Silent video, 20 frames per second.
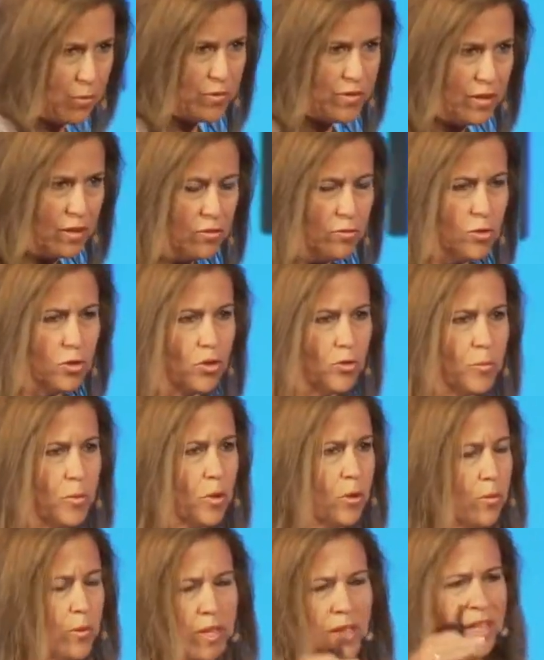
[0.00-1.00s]
with the group,
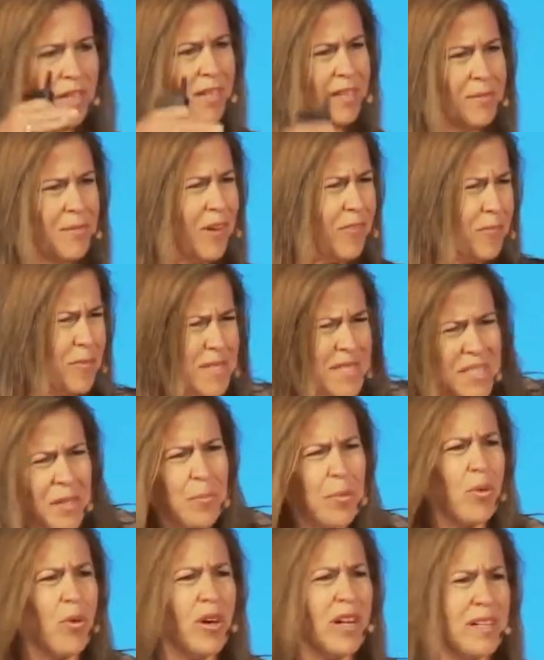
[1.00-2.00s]
or we have missed the
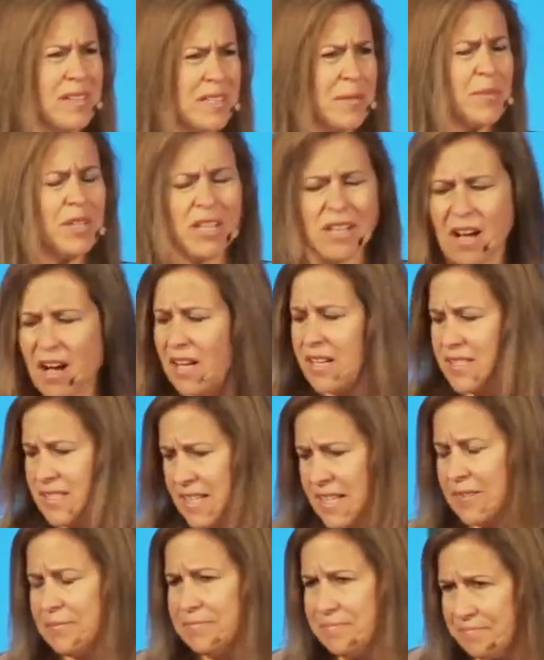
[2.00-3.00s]
point on some of the
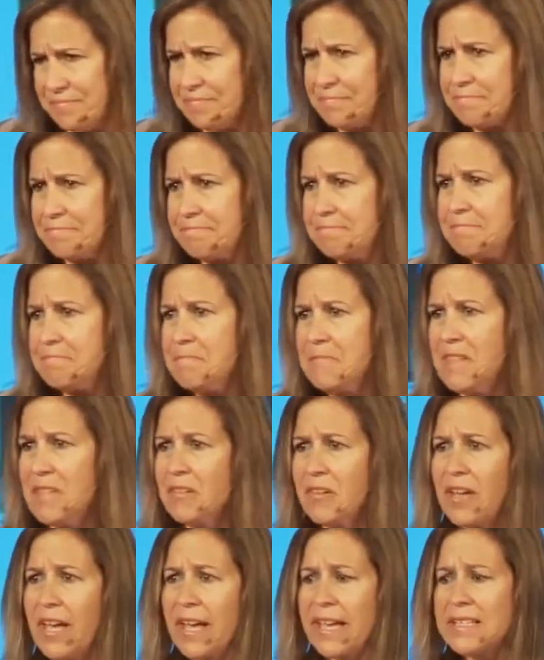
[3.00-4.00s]
content.
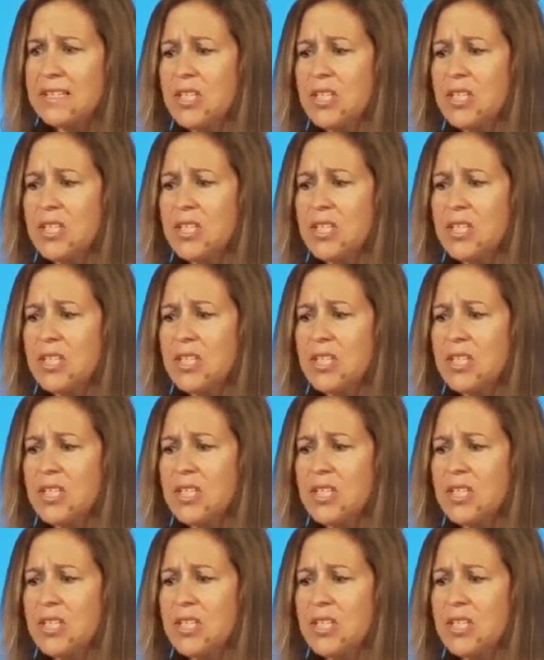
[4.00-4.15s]
Okay,